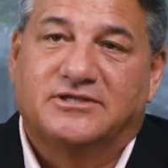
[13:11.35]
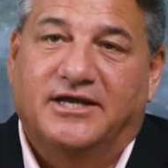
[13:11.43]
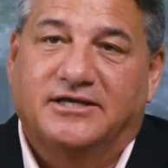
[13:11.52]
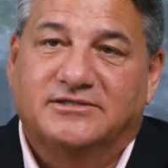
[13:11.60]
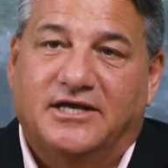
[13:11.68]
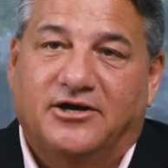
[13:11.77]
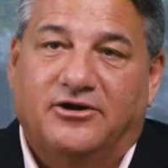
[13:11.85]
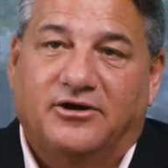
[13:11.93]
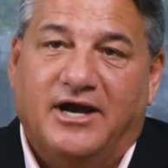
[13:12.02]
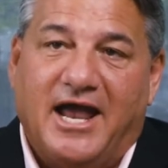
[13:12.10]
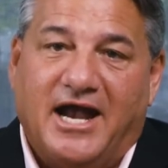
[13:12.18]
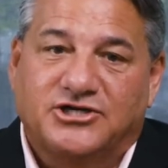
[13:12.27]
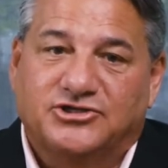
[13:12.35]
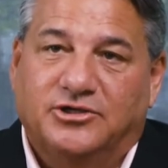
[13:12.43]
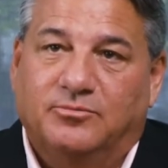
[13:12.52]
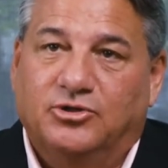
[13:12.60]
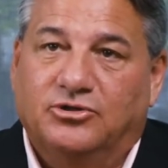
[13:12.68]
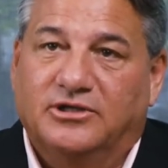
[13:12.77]
things that are
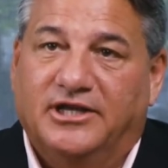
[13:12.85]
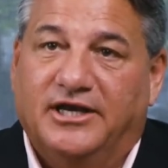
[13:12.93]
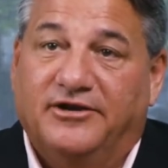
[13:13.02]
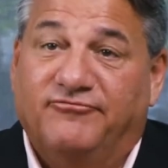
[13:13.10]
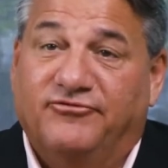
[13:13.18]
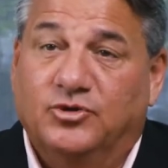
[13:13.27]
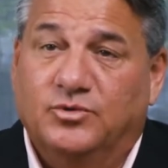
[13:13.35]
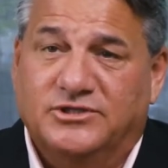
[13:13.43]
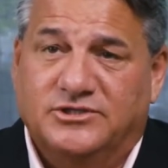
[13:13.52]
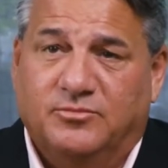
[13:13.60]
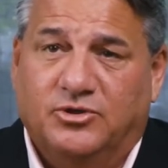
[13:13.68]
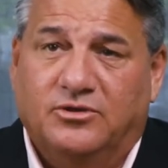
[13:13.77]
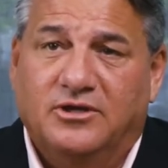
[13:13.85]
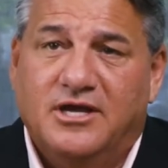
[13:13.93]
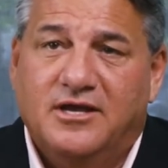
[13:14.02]
actionable and influenceable.